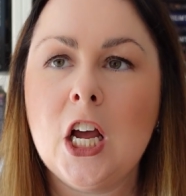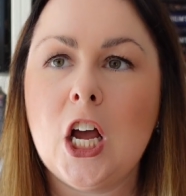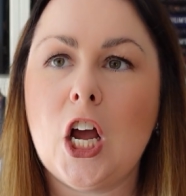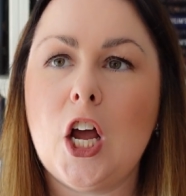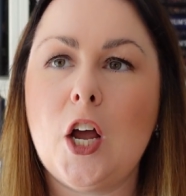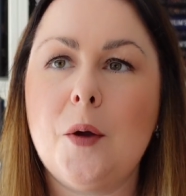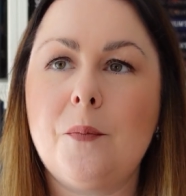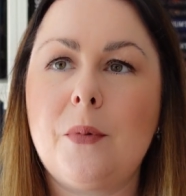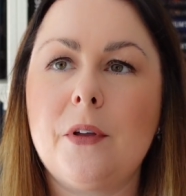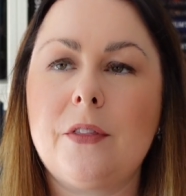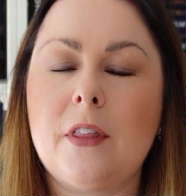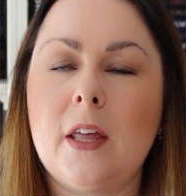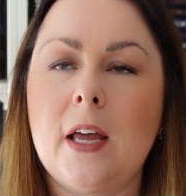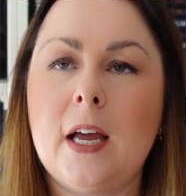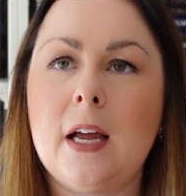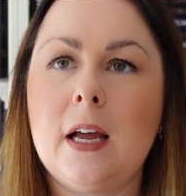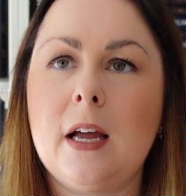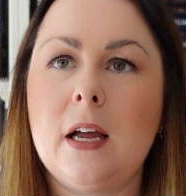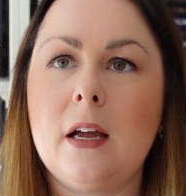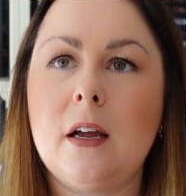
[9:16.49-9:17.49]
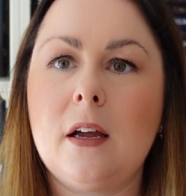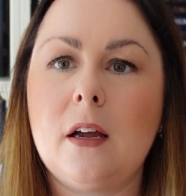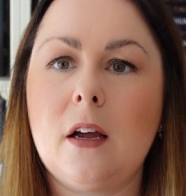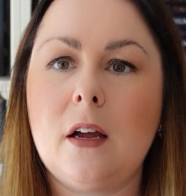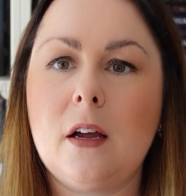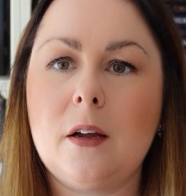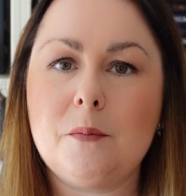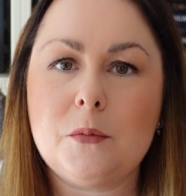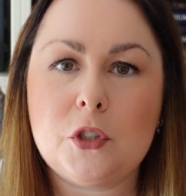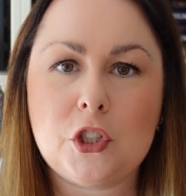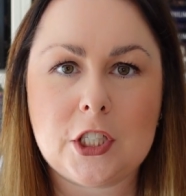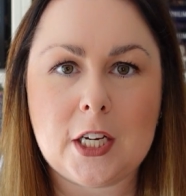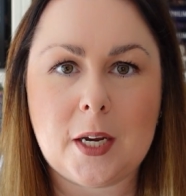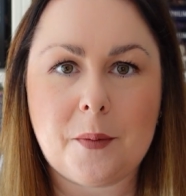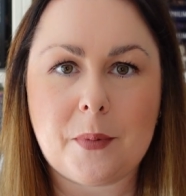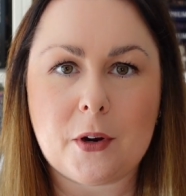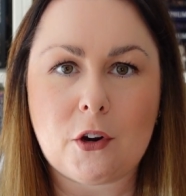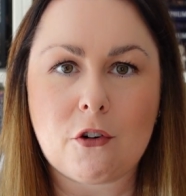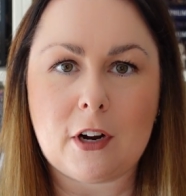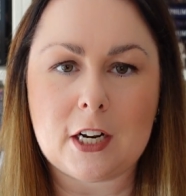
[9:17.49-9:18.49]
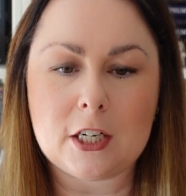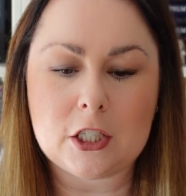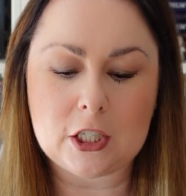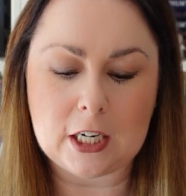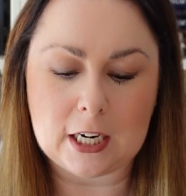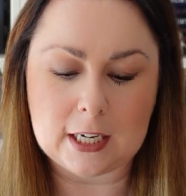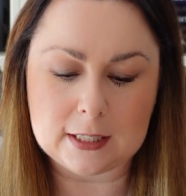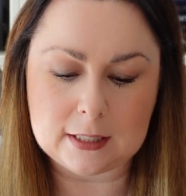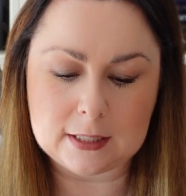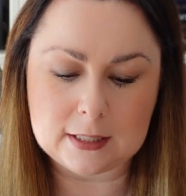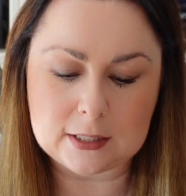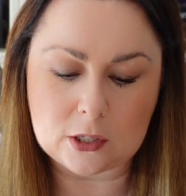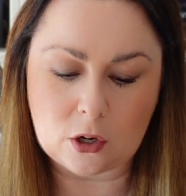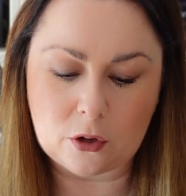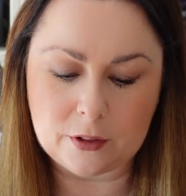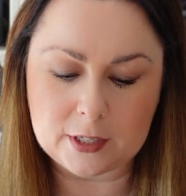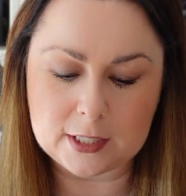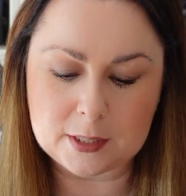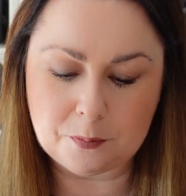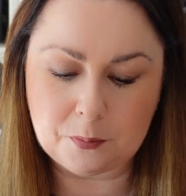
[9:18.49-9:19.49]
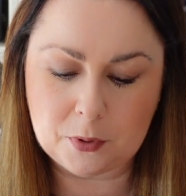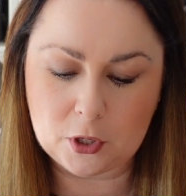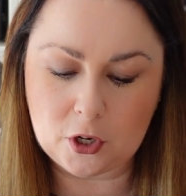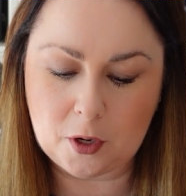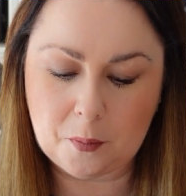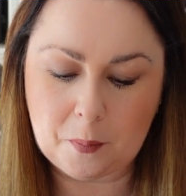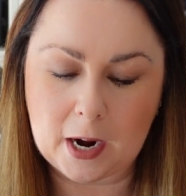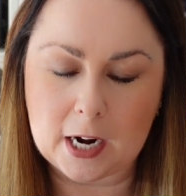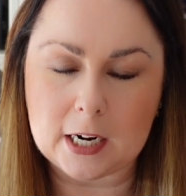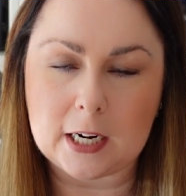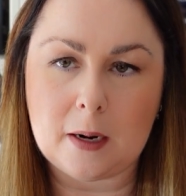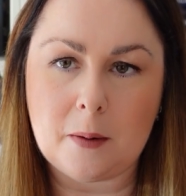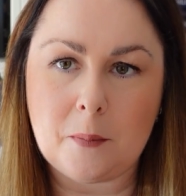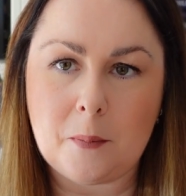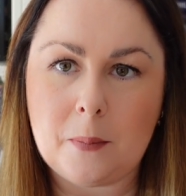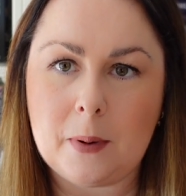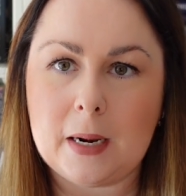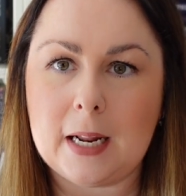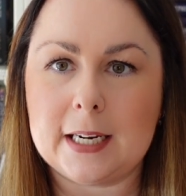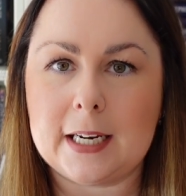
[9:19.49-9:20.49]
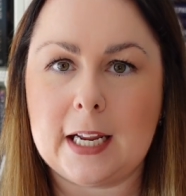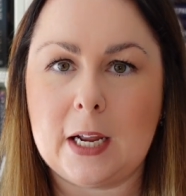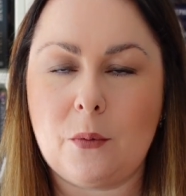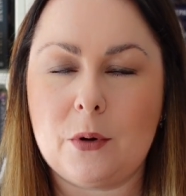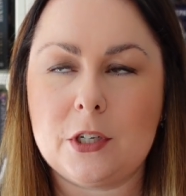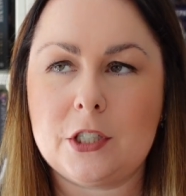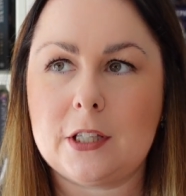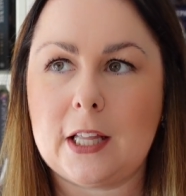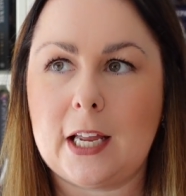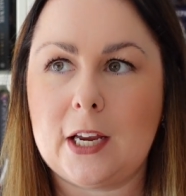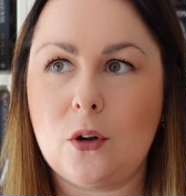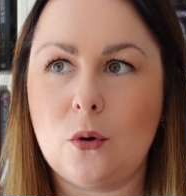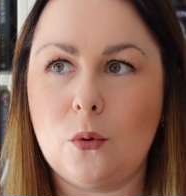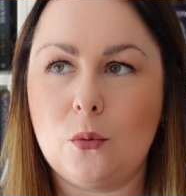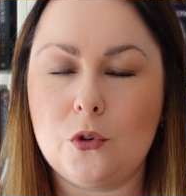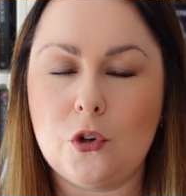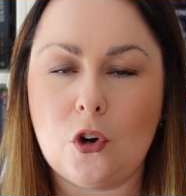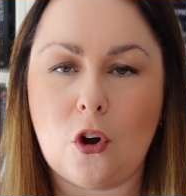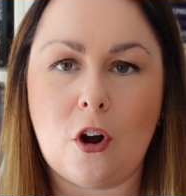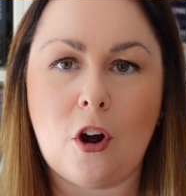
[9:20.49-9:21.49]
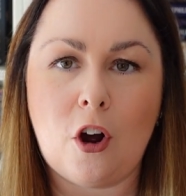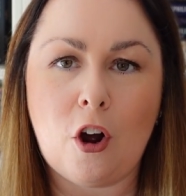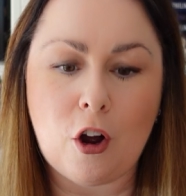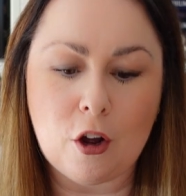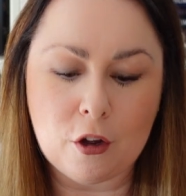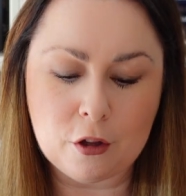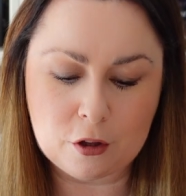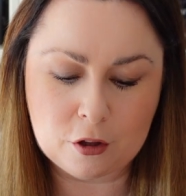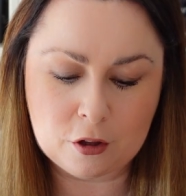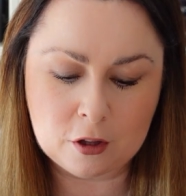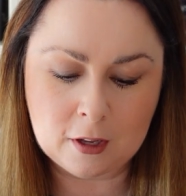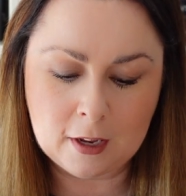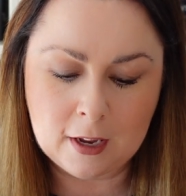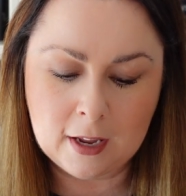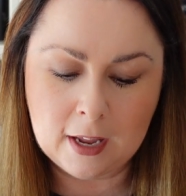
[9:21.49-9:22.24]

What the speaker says: but their ship crash lands on this blue planet which they call not Huss.